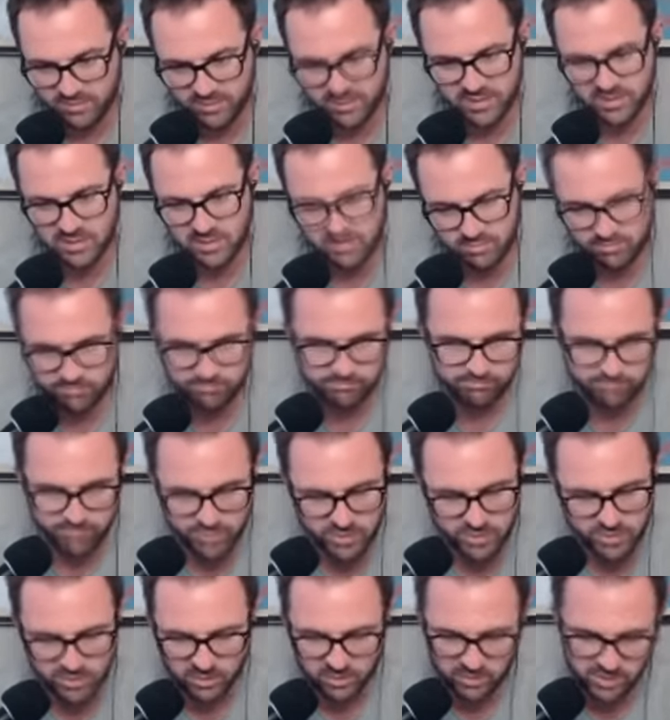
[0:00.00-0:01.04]
which yeah.
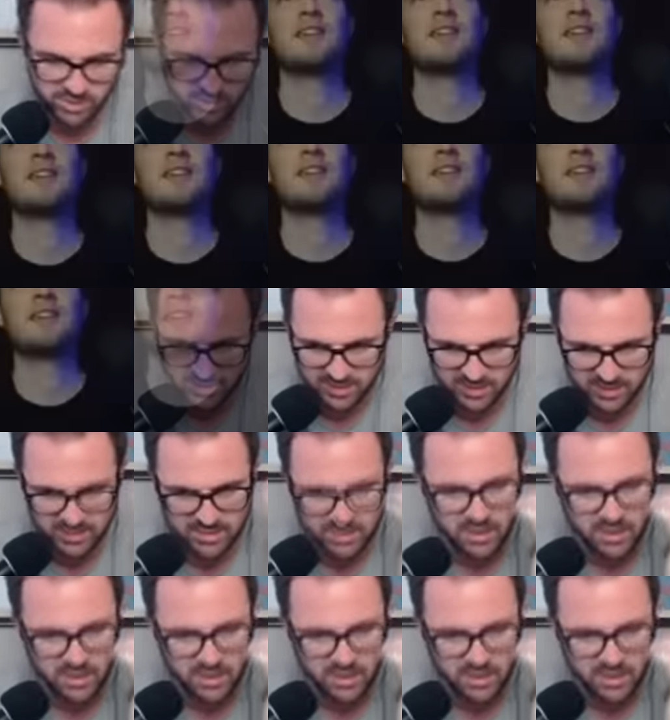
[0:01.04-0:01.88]
sort sort of makes sense.